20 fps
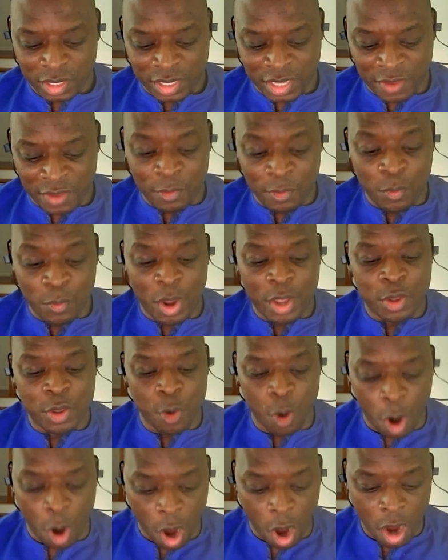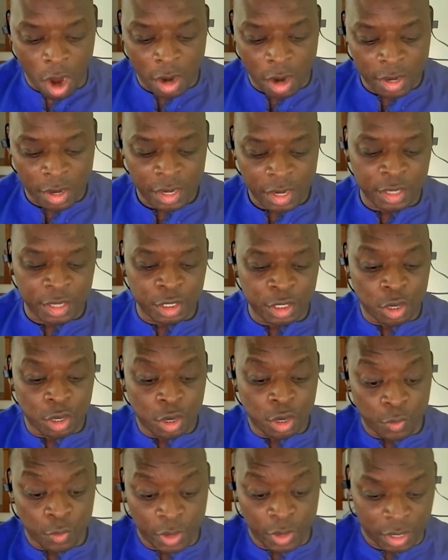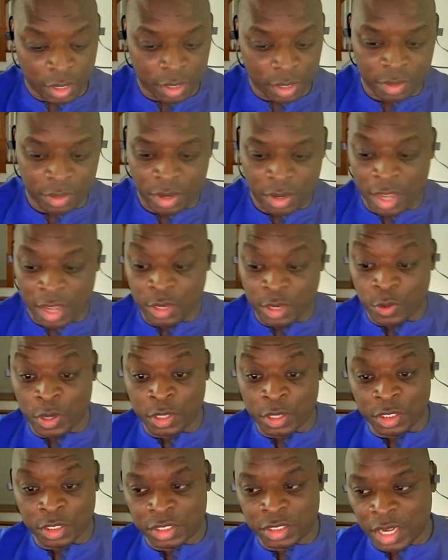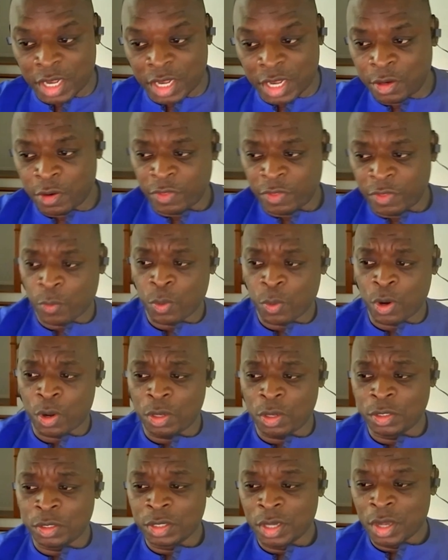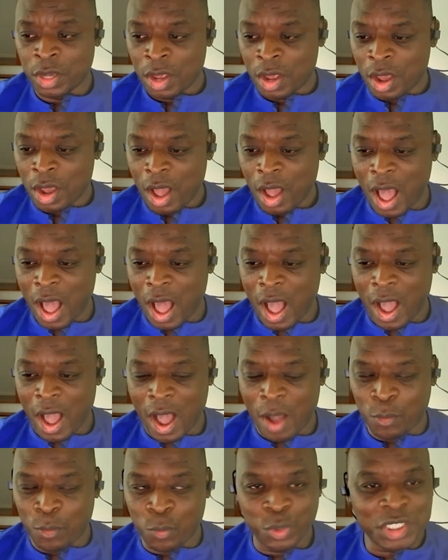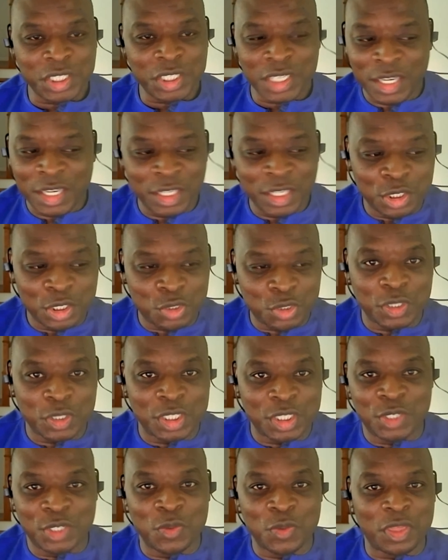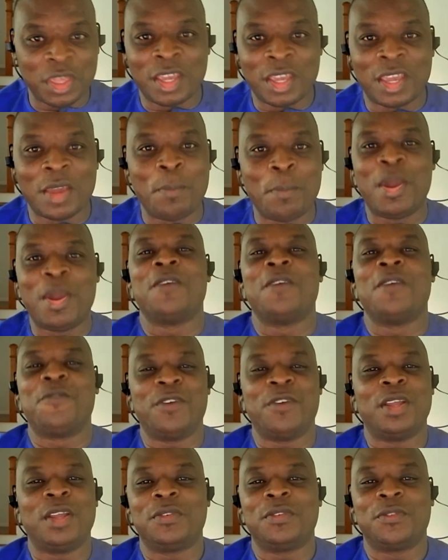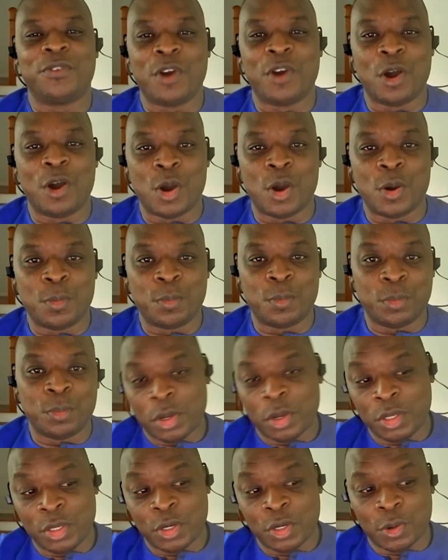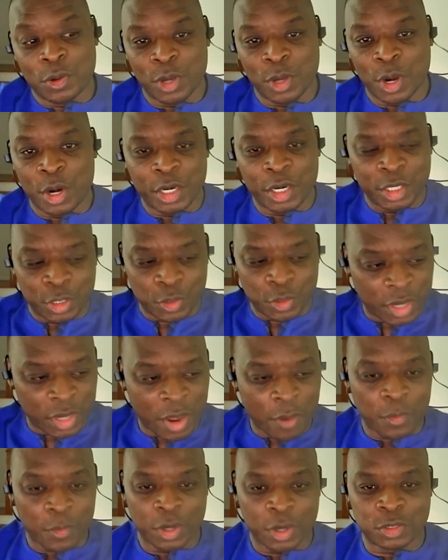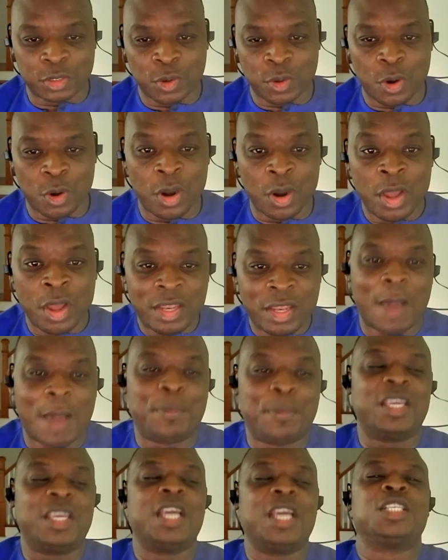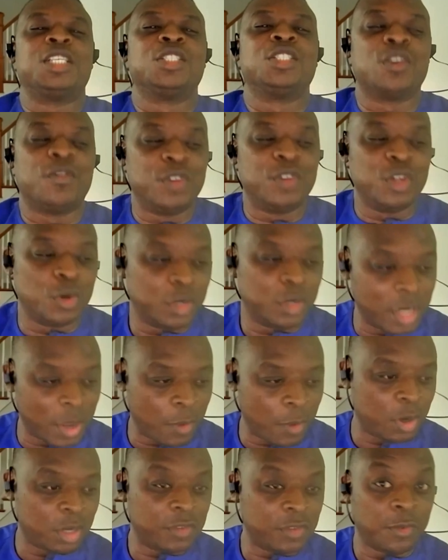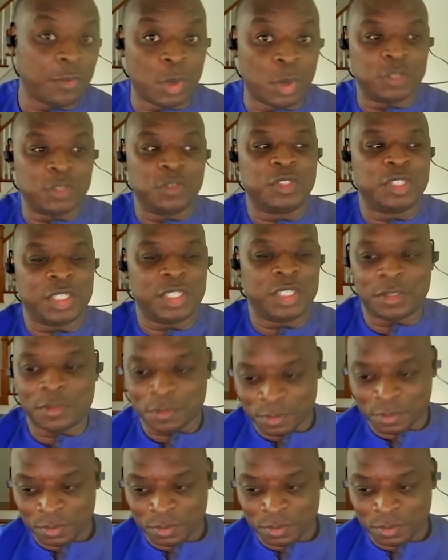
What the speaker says: given where you are in your career and your understanding of the world, which industries do you think can benefit from, learning neural networks or the applications of neural networks from what you've seen?